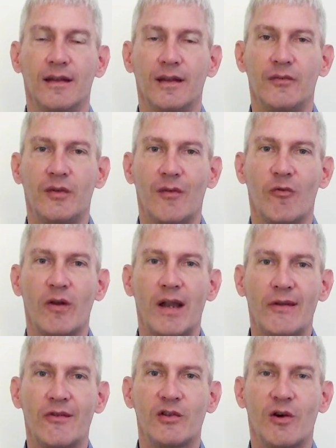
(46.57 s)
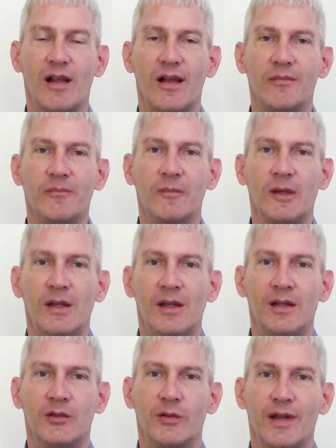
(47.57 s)
If you have $100,
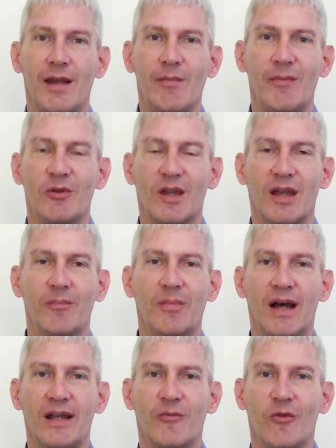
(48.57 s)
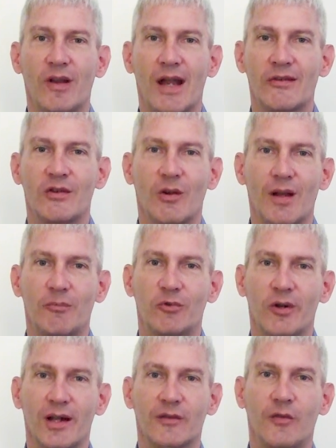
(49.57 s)
today maybe you can buy a $100
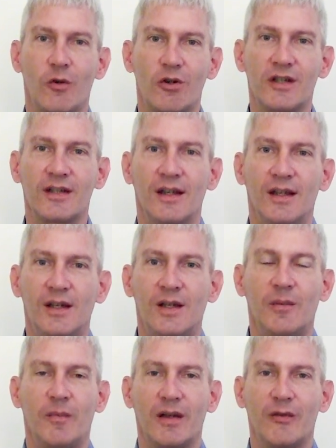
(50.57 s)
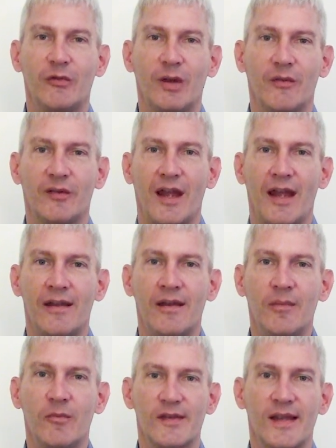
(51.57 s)
product for it, but if you have
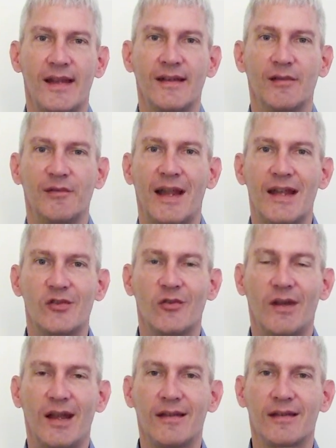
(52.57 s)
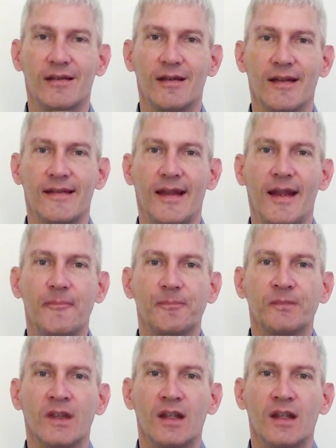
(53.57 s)
10% inflation rate, let's say,